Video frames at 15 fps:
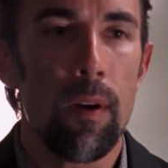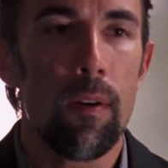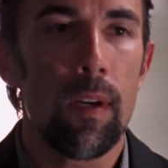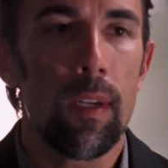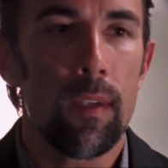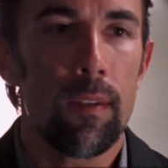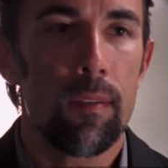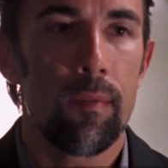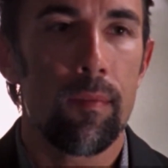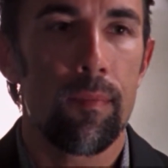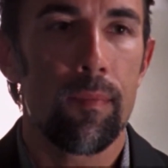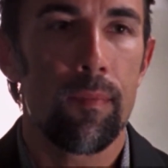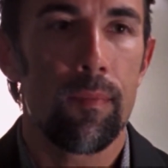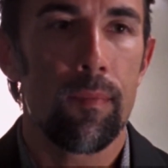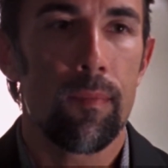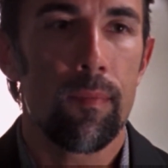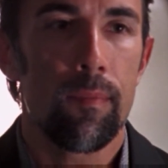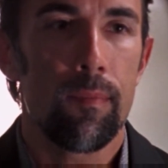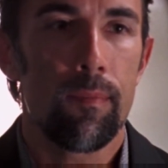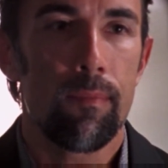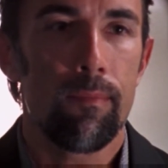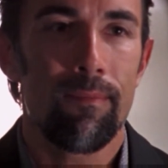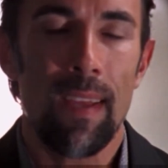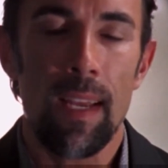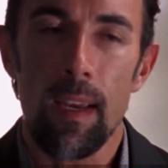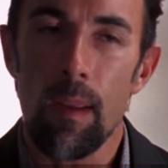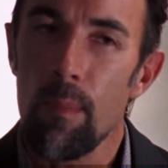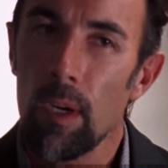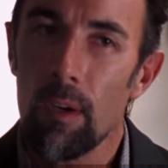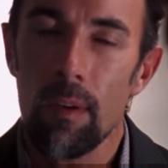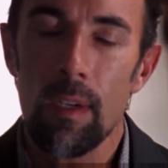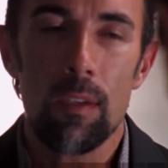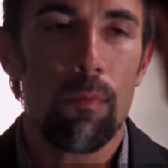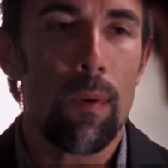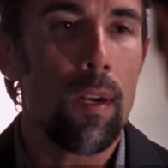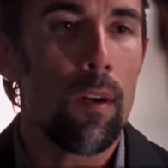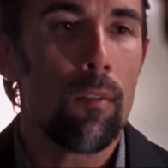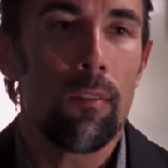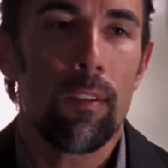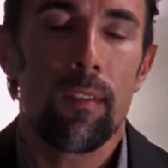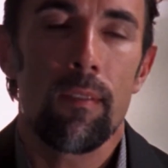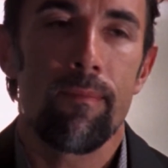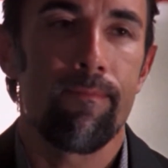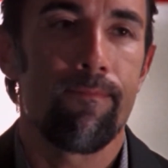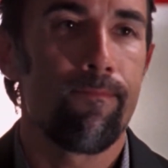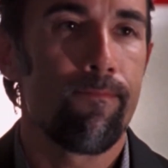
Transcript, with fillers: their earnings. And immigrants, we don't.